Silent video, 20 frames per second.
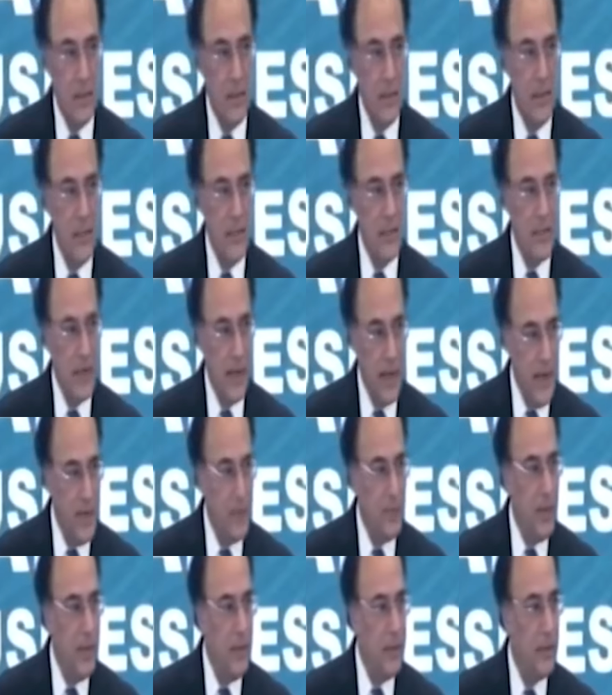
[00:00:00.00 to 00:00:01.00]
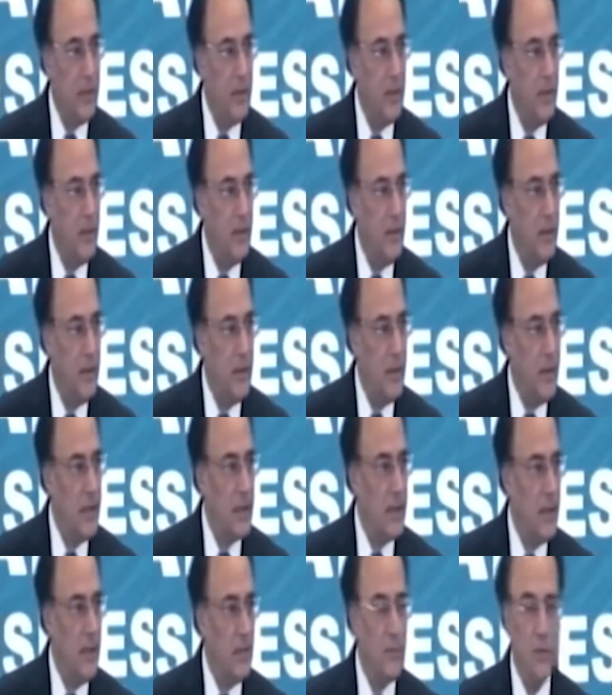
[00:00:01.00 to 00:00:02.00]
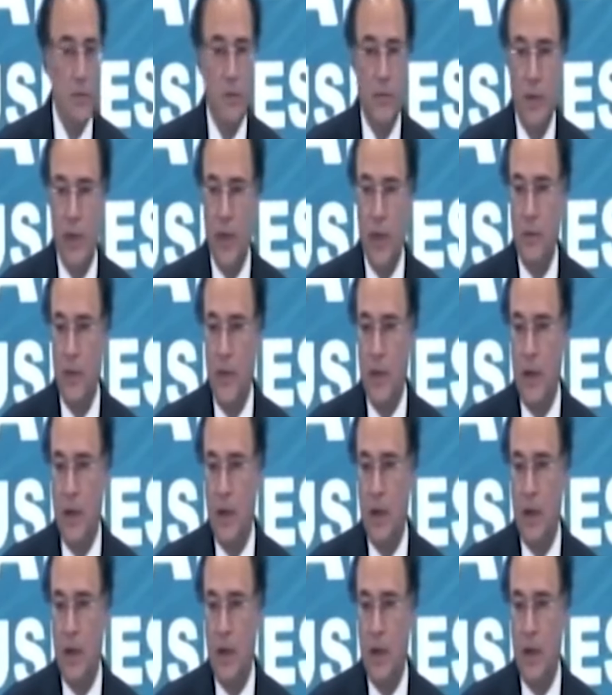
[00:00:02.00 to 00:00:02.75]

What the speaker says: engagement in terms of where we are.